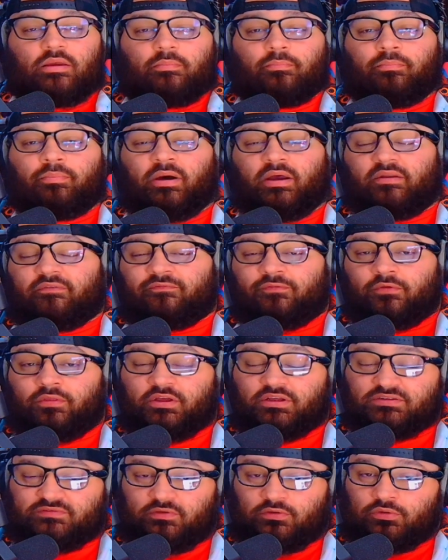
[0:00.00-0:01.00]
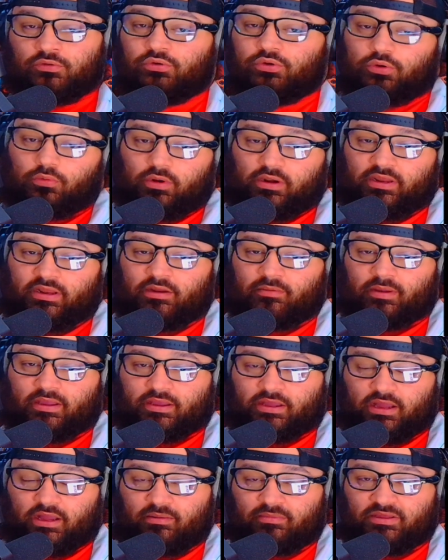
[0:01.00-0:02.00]
But for those of you who do want to hear my
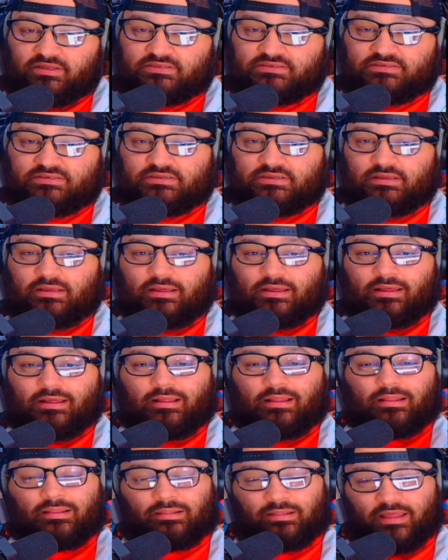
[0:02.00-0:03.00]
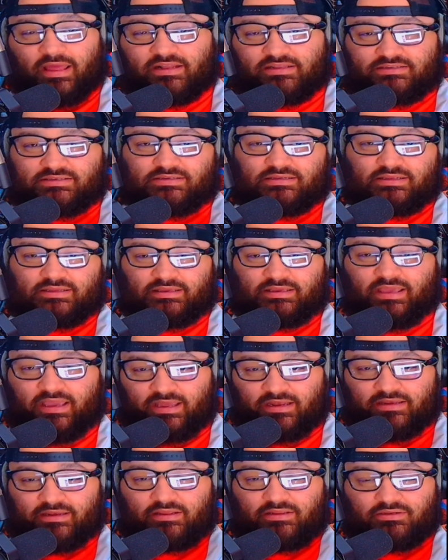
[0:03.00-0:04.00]
comments, let's
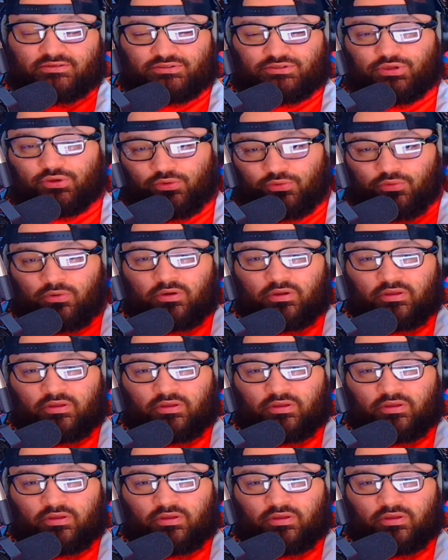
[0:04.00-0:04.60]
get to